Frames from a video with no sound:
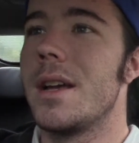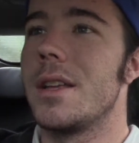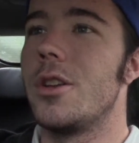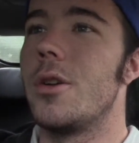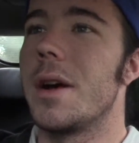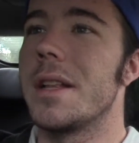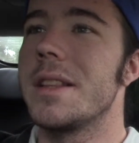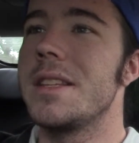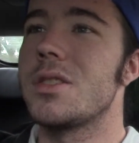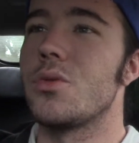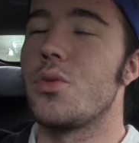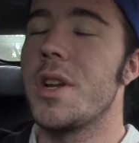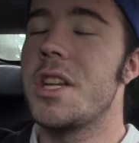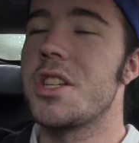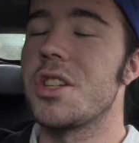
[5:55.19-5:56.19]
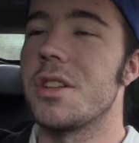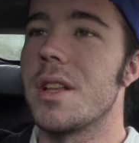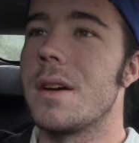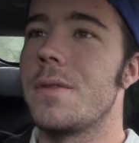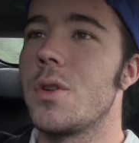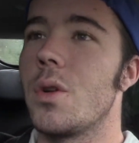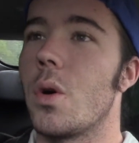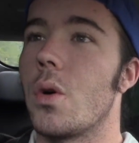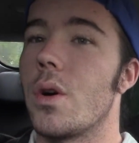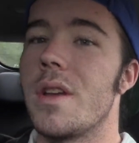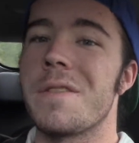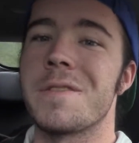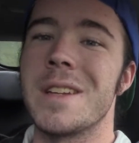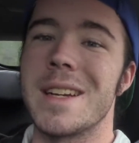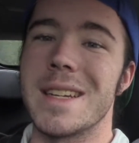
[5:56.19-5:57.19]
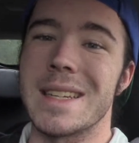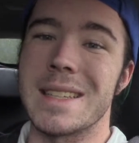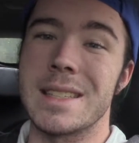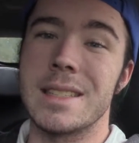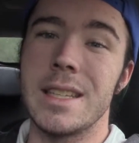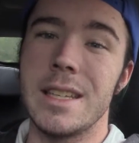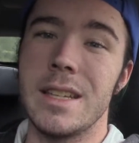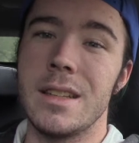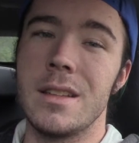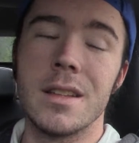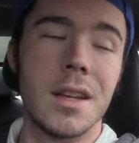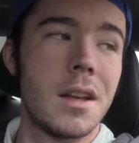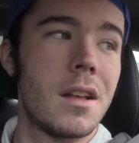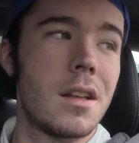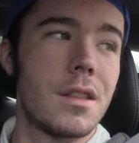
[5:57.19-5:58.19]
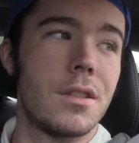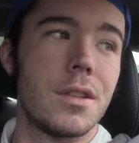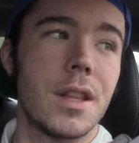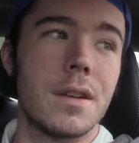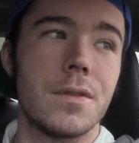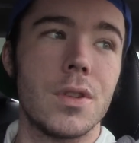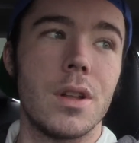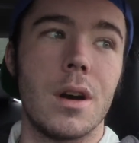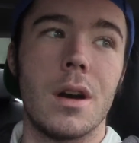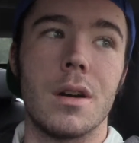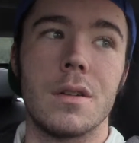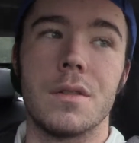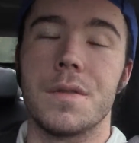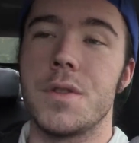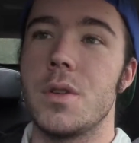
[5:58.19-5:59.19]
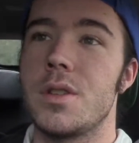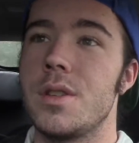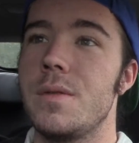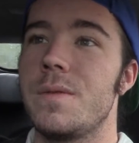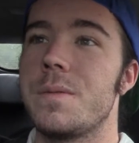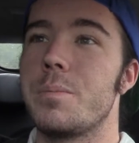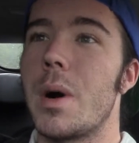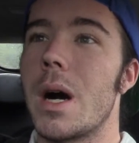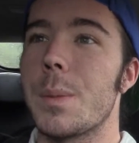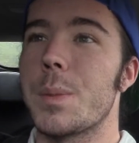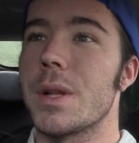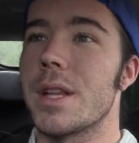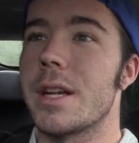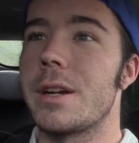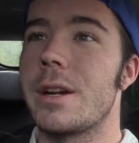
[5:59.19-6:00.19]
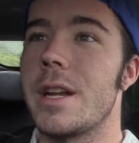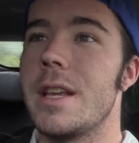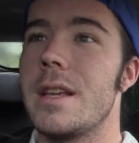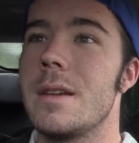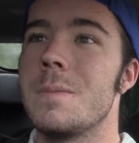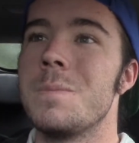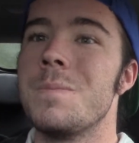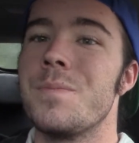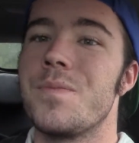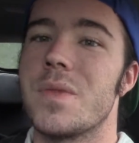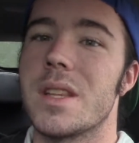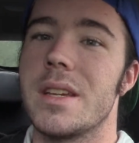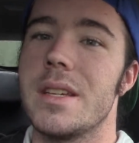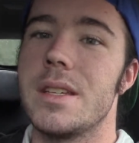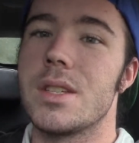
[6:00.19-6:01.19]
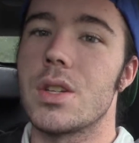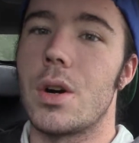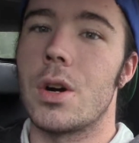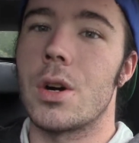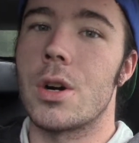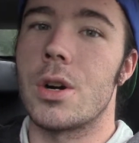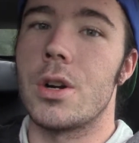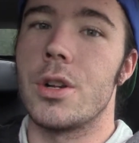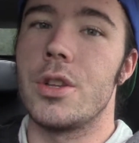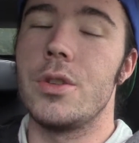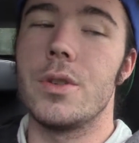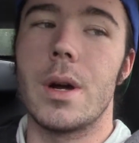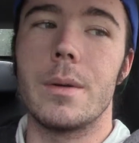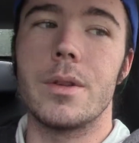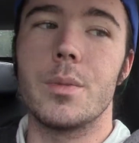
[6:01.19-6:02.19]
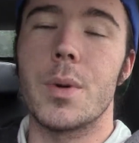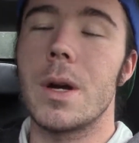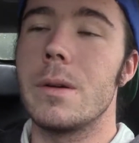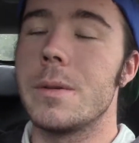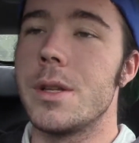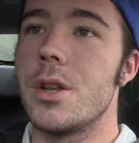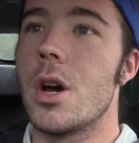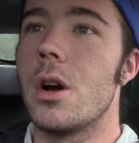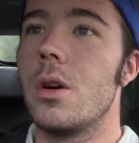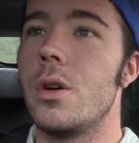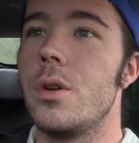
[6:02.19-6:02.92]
you know, at least reach the level, if not exceed the level of YouTube popularity are you probably know